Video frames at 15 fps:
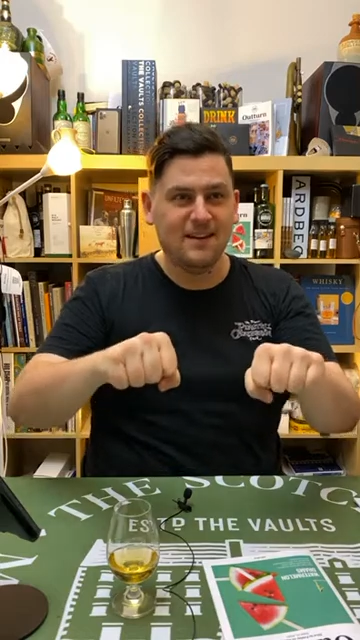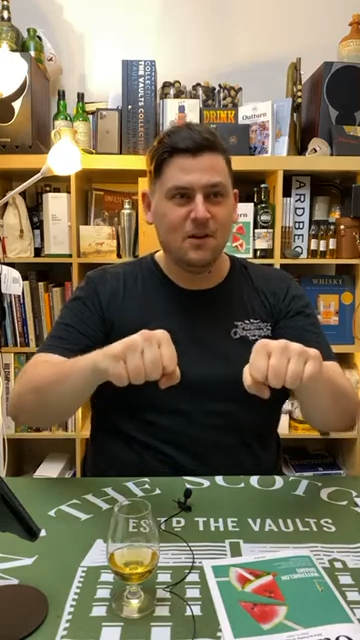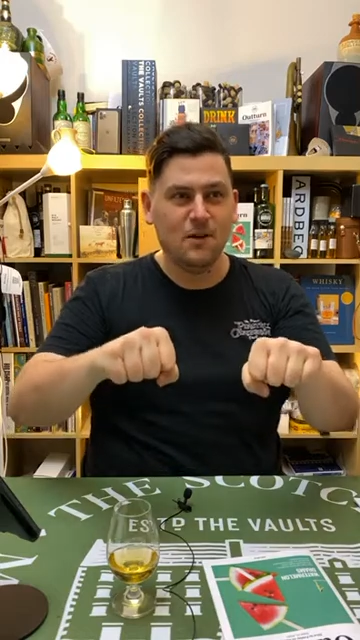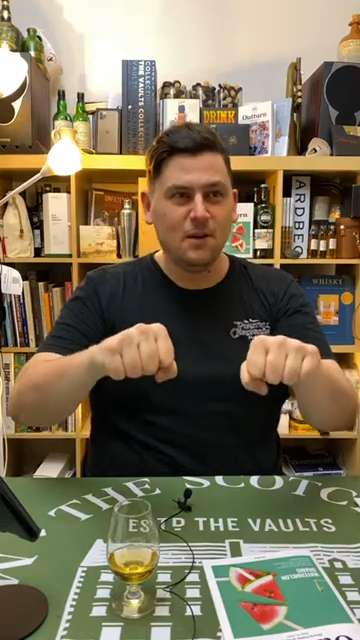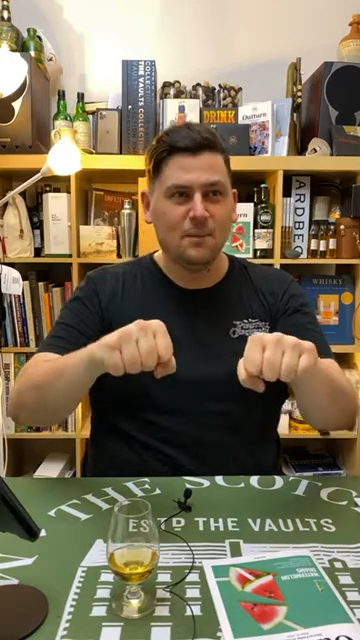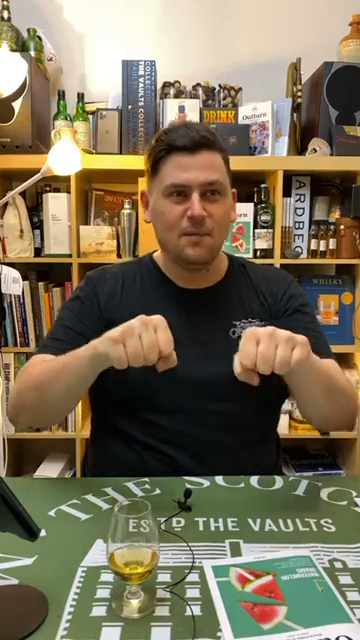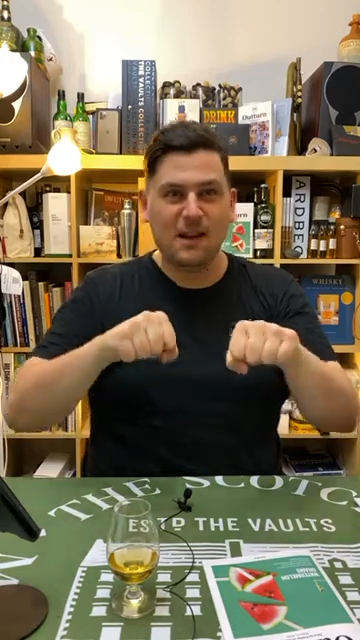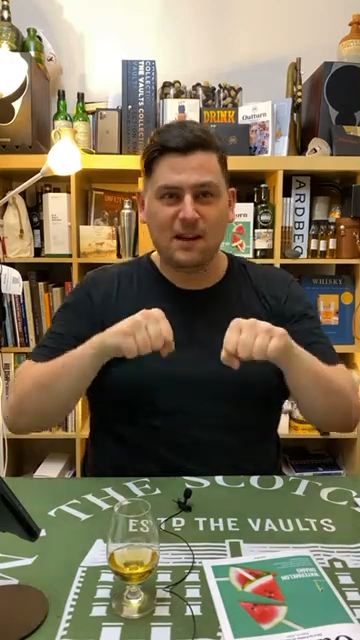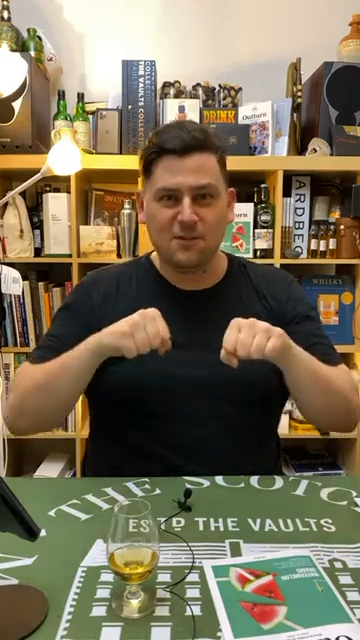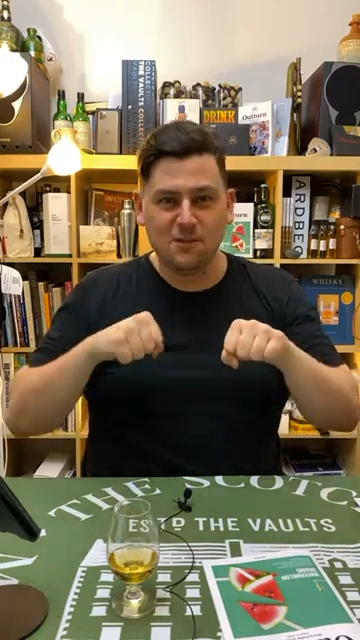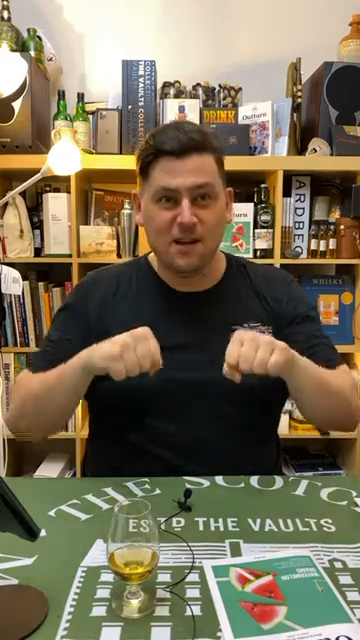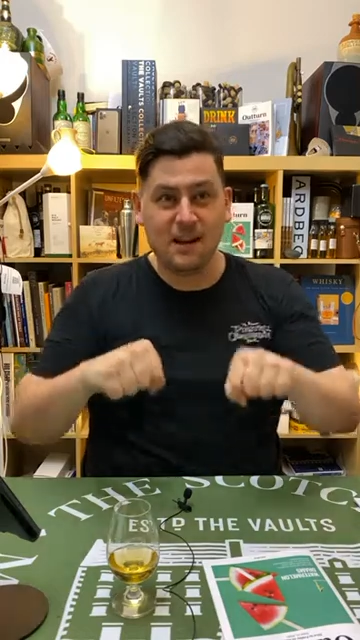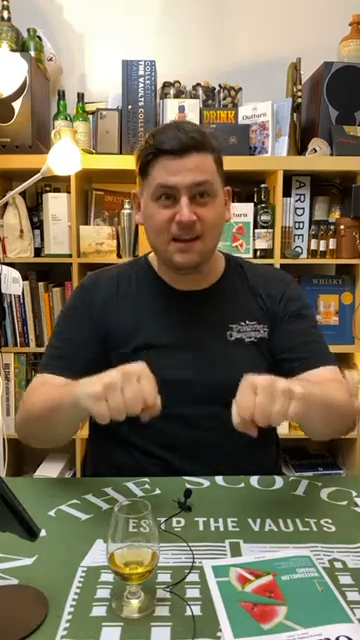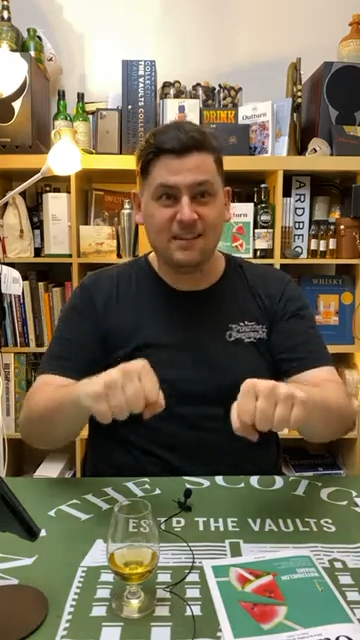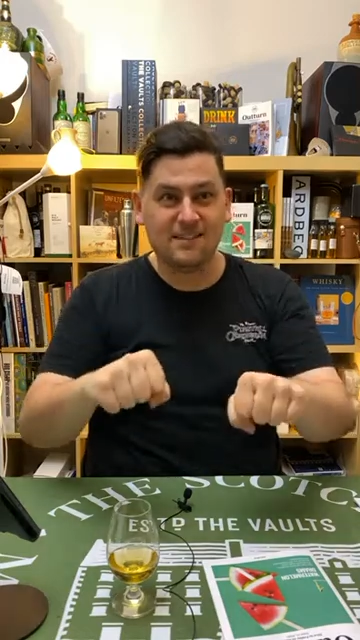on a Black
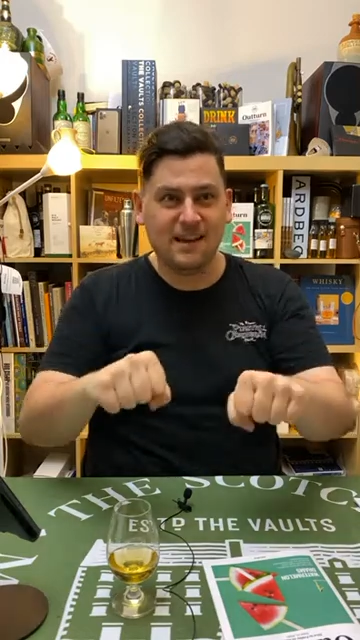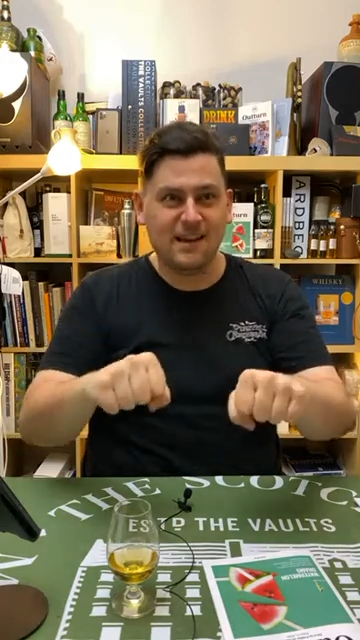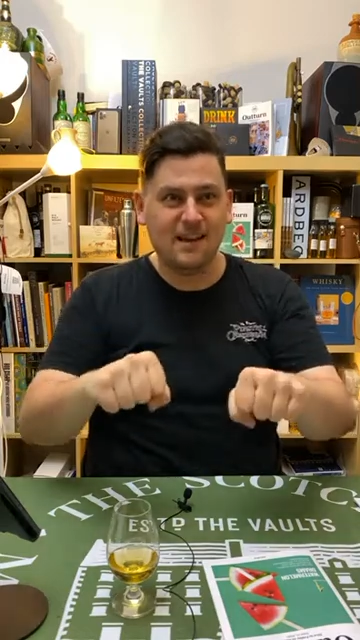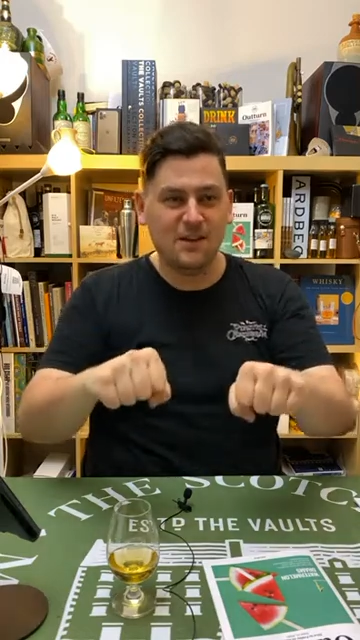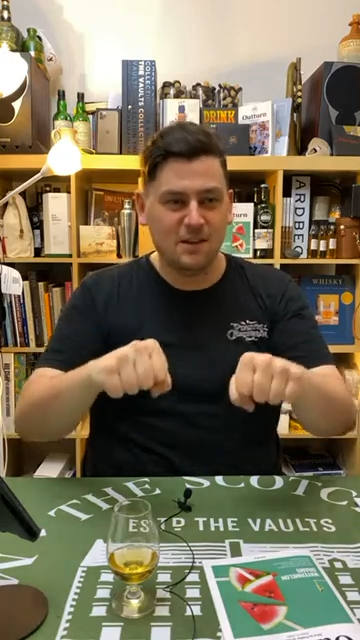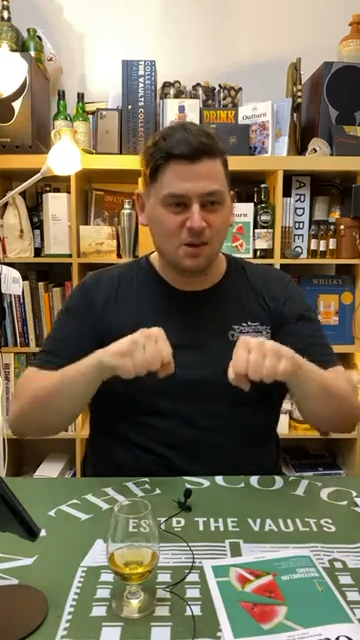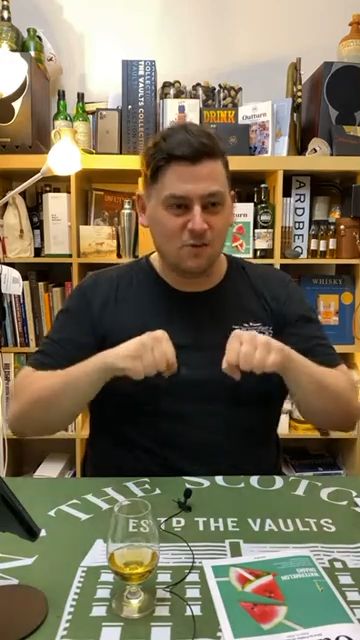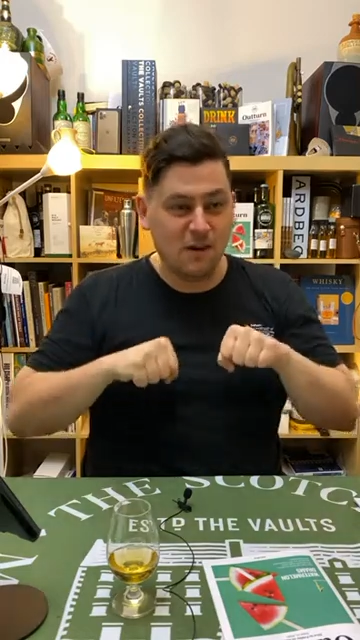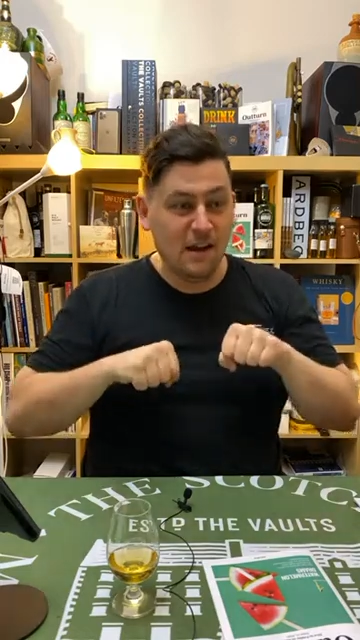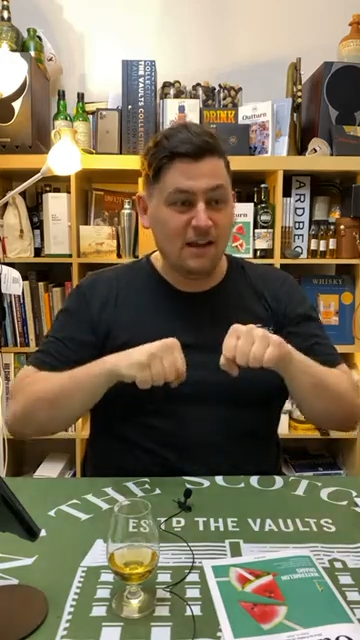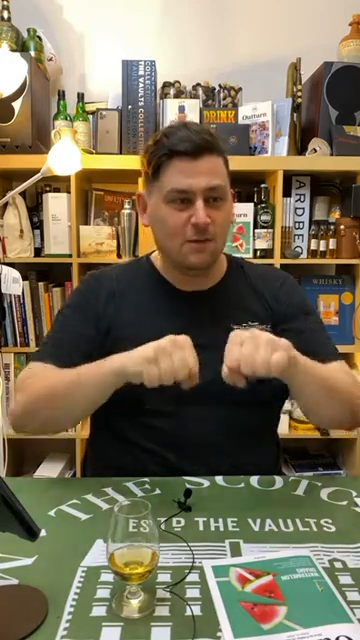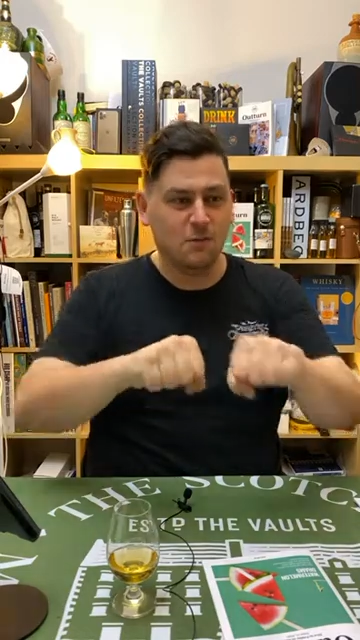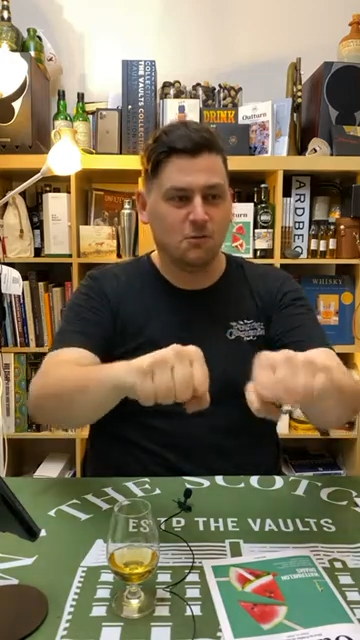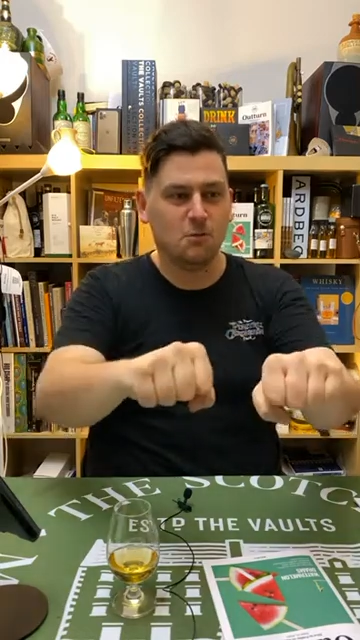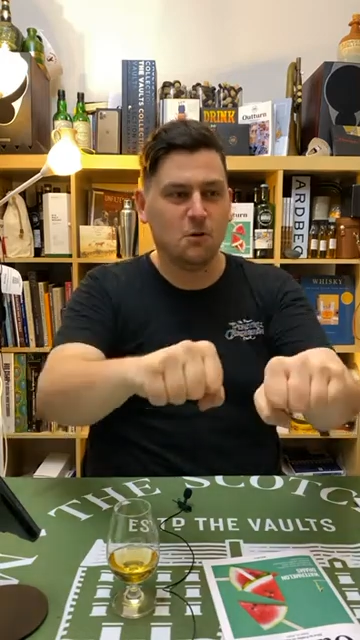Friday sale, and you're
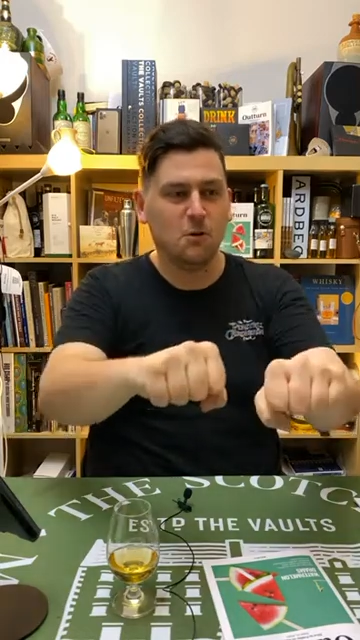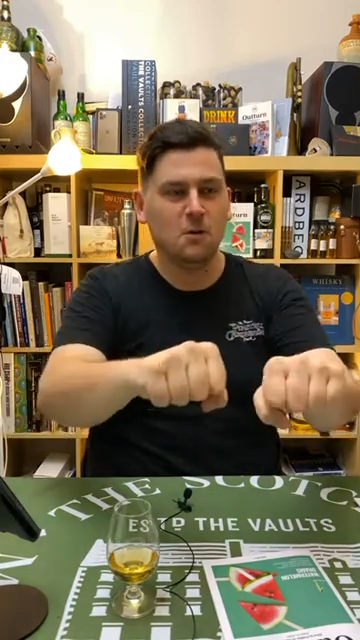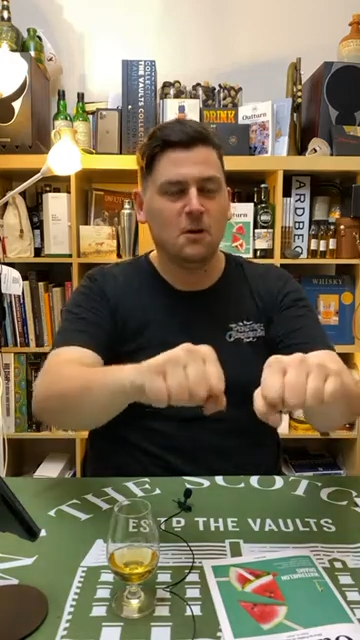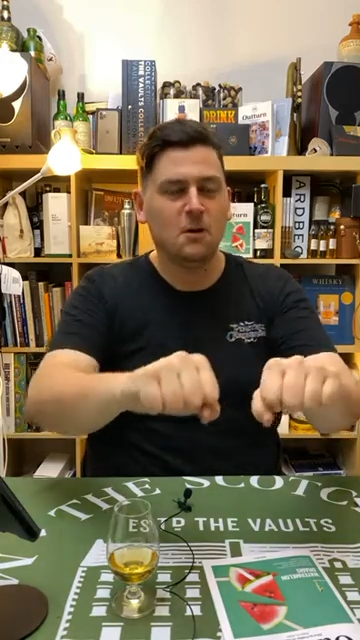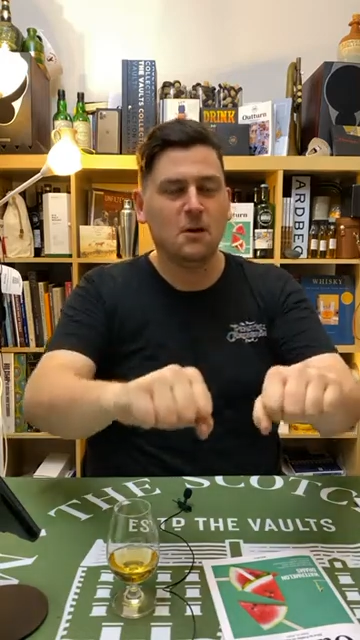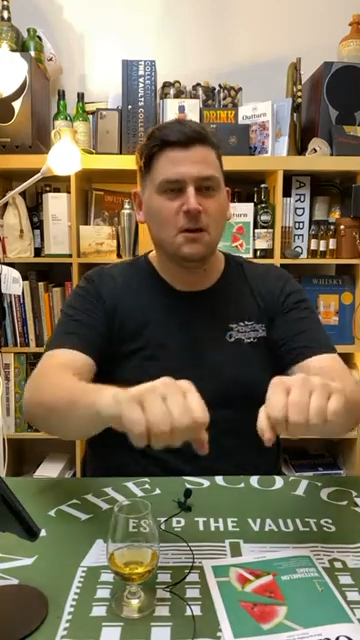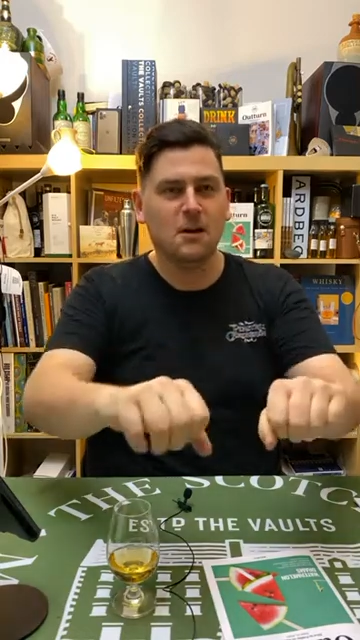running through,